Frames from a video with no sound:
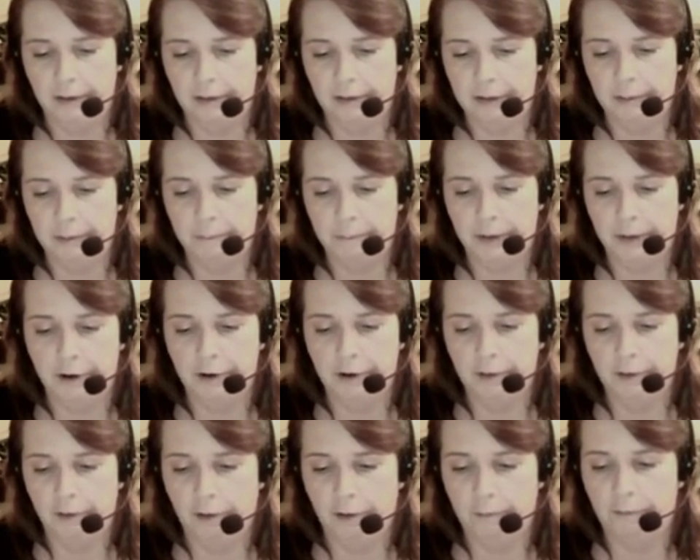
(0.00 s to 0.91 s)
in the
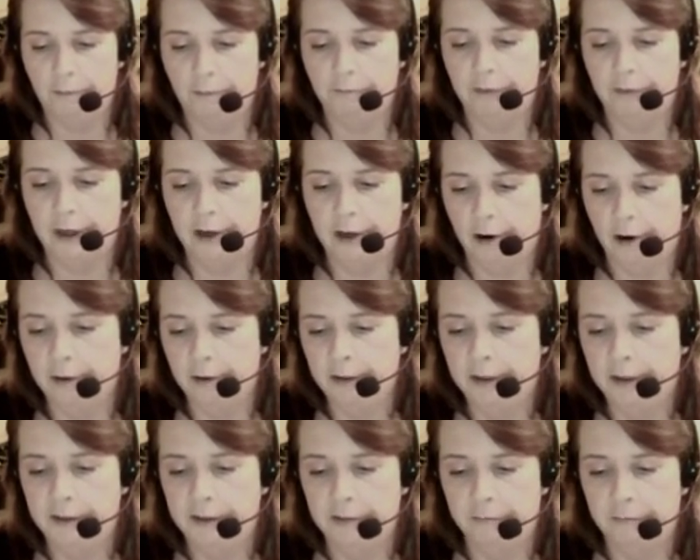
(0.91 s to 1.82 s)
paranormal,
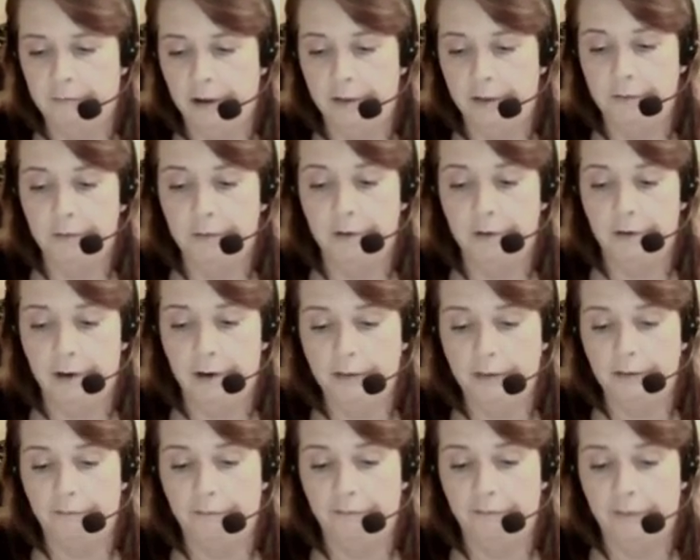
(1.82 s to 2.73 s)
regardless of whether or
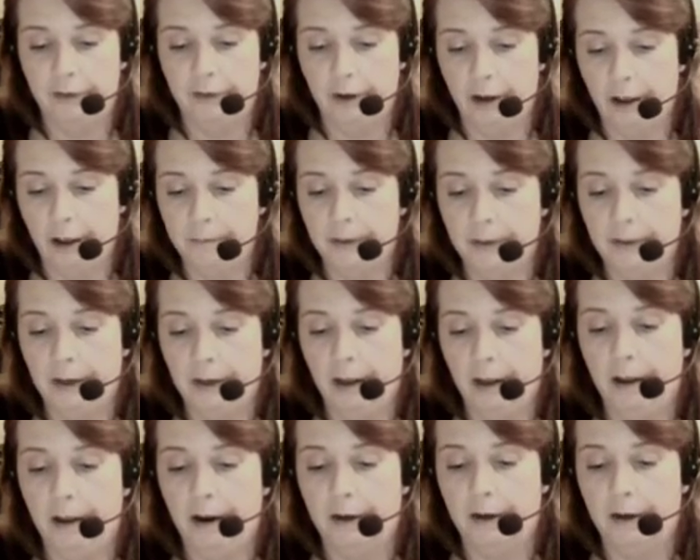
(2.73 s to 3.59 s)
not the phenomena